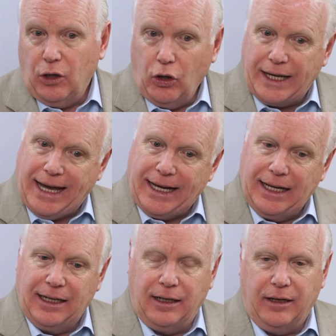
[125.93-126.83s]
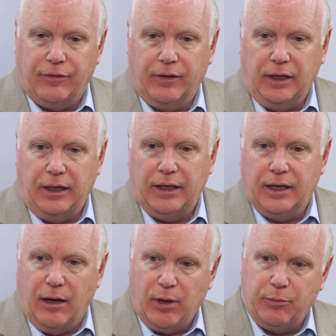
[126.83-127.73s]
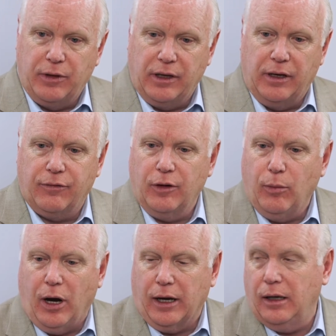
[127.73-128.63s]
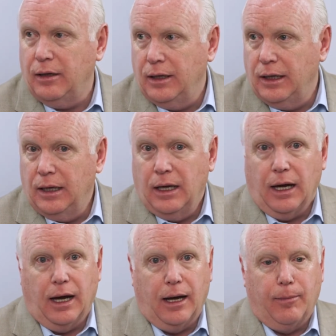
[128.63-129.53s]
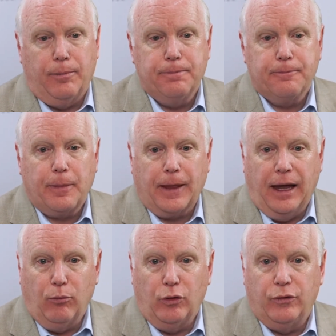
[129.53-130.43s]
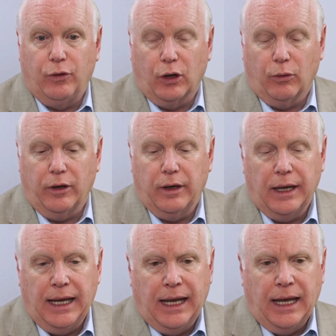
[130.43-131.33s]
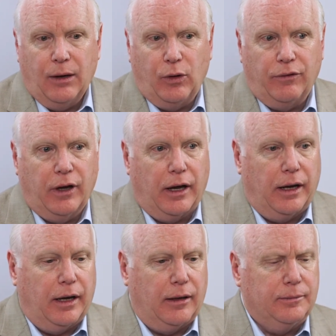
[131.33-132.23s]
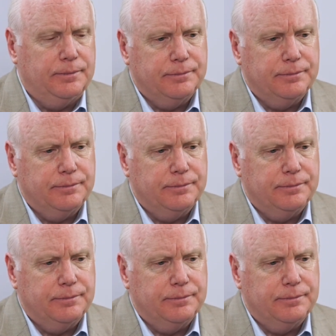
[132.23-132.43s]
look at it a little differently, come up with a different model, and move forward. We've got a